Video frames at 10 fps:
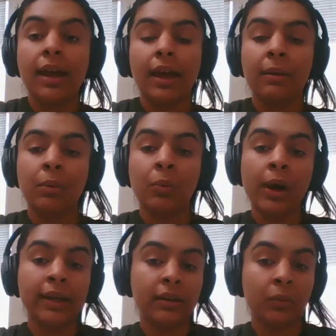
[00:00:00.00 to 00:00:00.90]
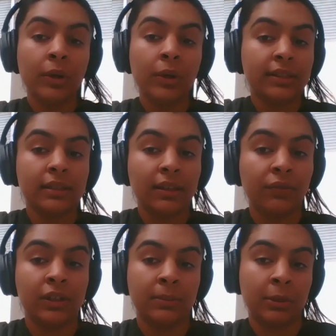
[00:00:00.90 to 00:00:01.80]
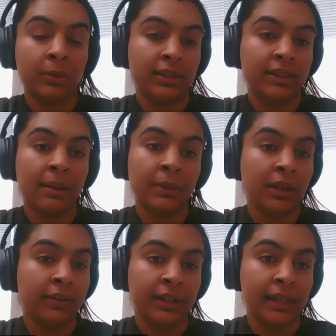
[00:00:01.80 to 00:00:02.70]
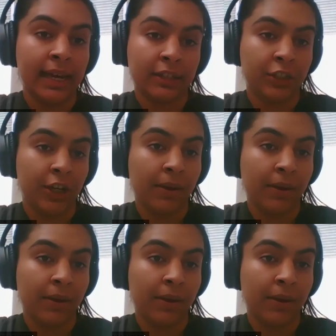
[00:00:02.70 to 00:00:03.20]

What is the difference between a seminar and a lecture?